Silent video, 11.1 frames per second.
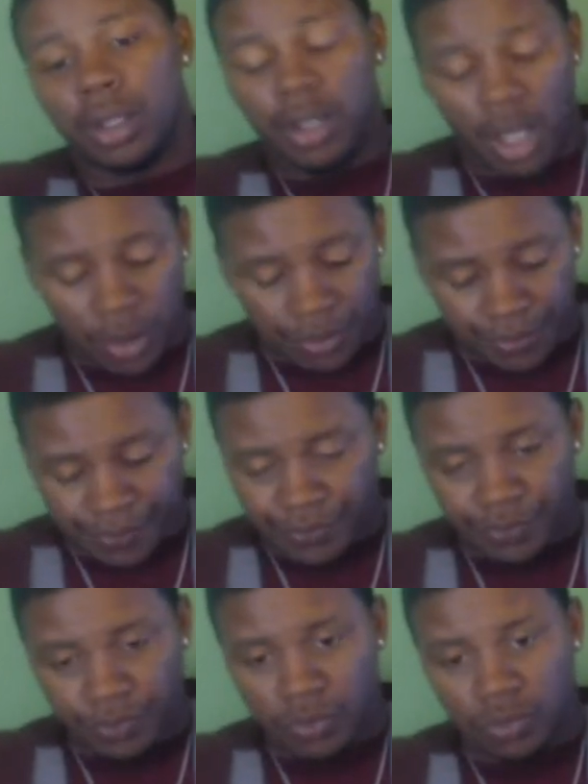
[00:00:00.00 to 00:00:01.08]
No.
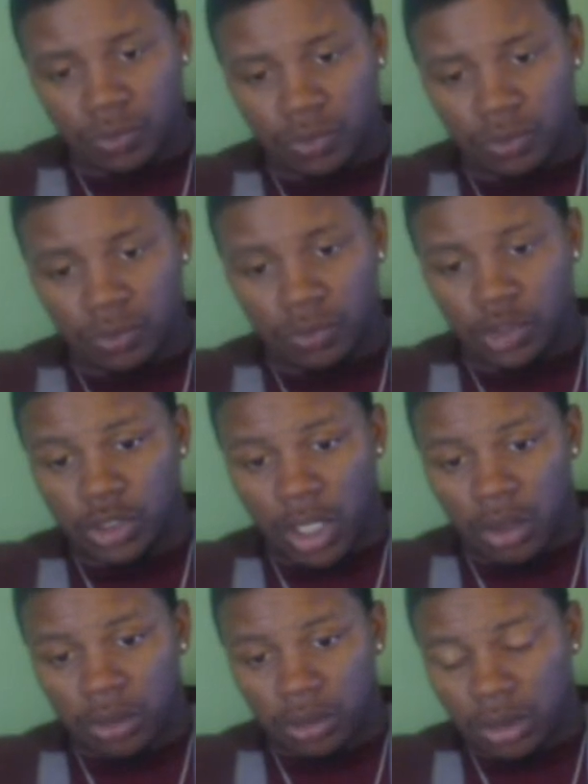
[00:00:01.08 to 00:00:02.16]
You
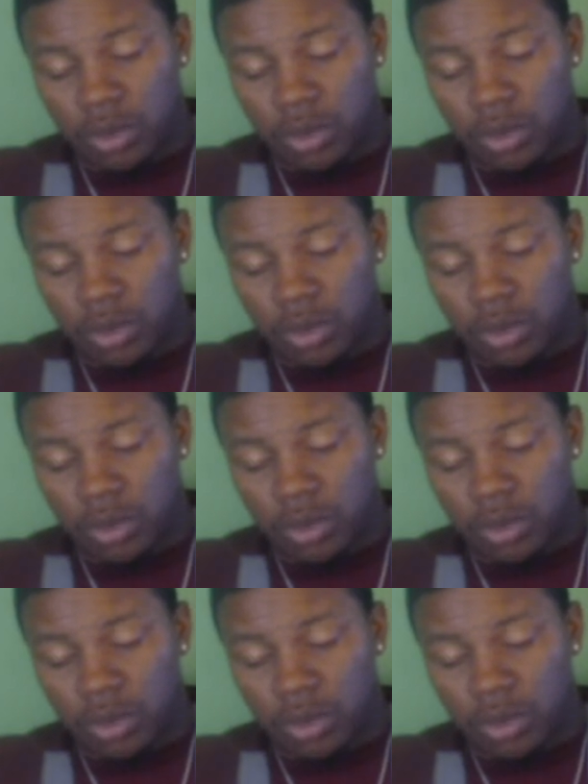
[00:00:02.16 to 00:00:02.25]
know